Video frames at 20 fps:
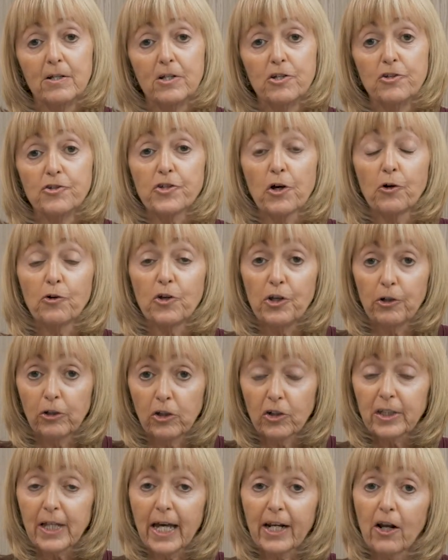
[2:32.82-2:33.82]
So you
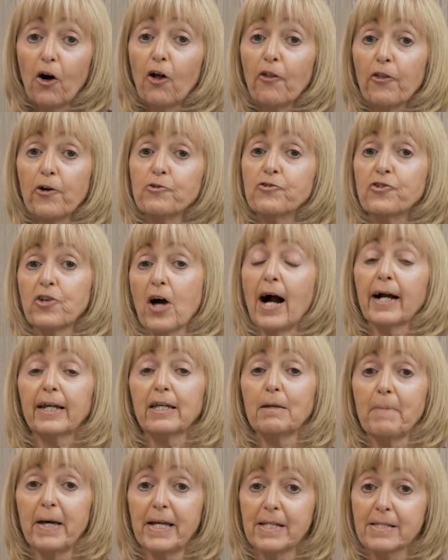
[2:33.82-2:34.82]
looked at all those
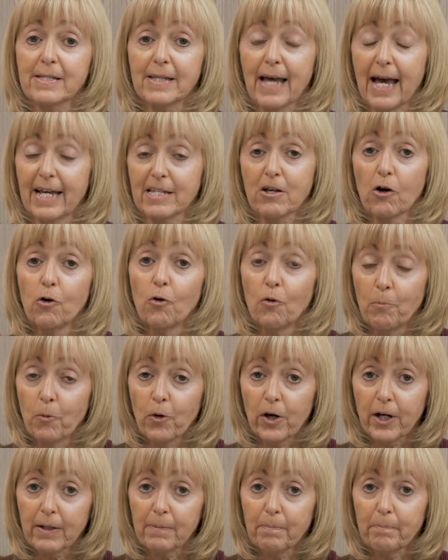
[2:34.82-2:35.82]
documents as
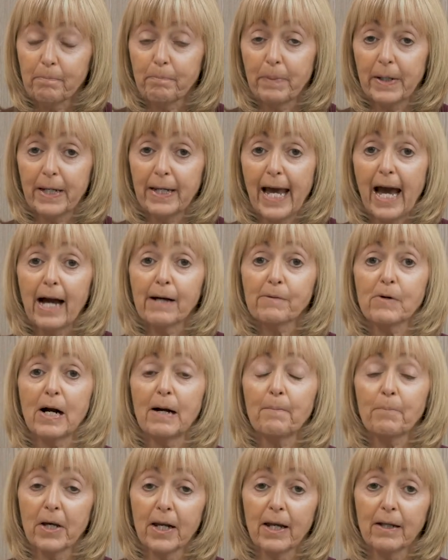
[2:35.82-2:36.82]
homework, but now
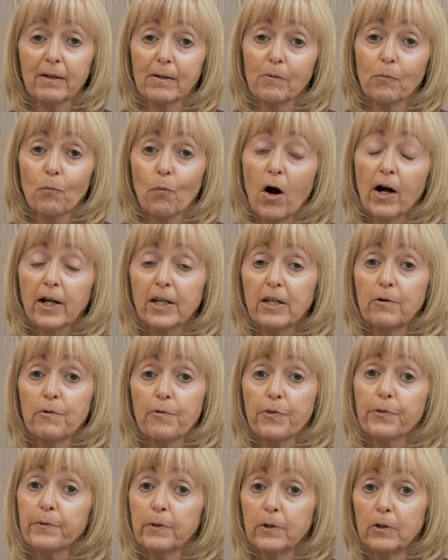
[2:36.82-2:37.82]
I'm going to walk you
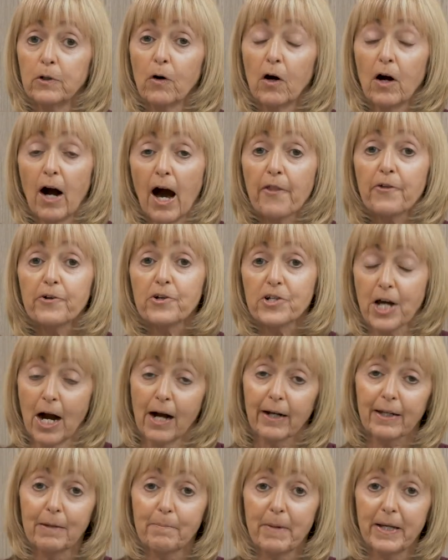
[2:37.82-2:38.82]
through other
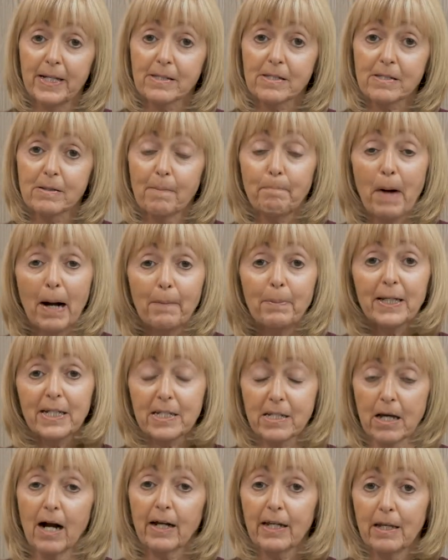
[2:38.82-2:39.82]
documents, public
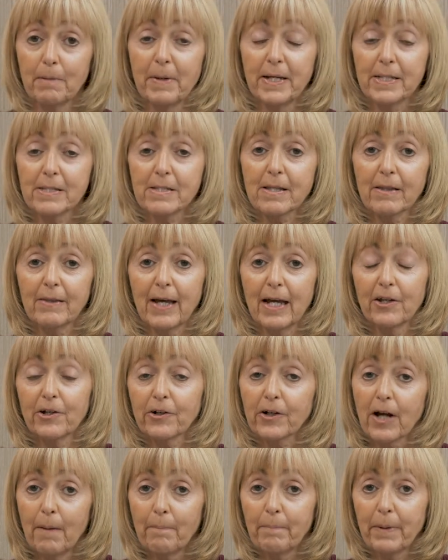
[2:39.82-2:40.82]
documents, that your
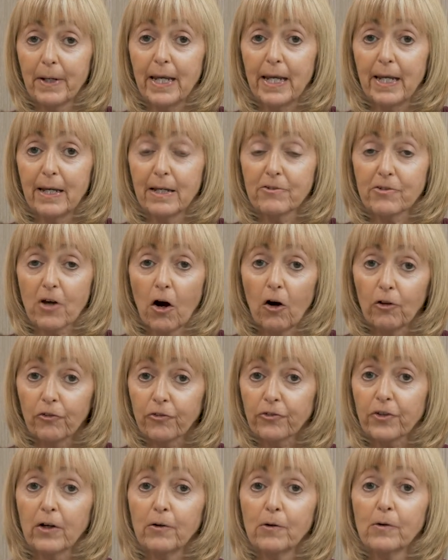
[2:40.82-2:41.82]
company is
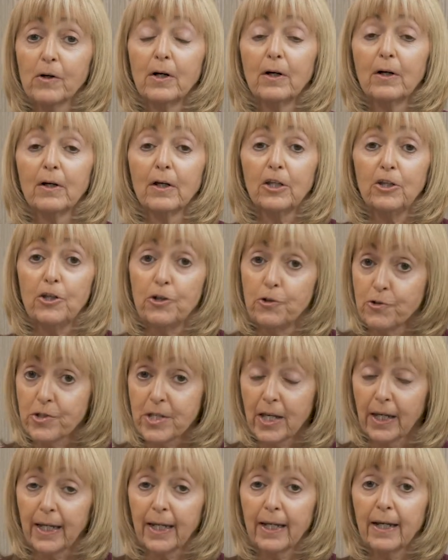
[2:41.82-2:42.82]
also
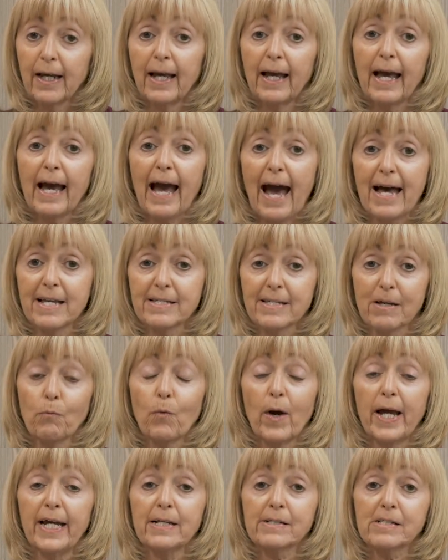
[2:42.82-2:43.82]
using as a
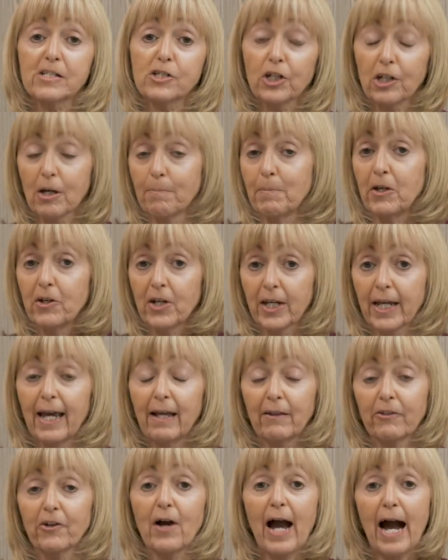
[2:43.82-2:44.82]
way to
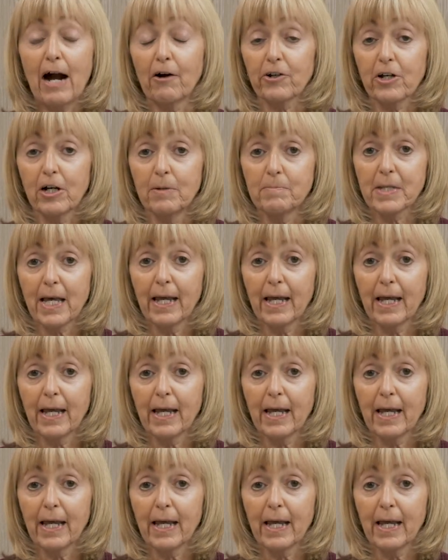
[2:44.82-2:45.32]
communicate their outcomes.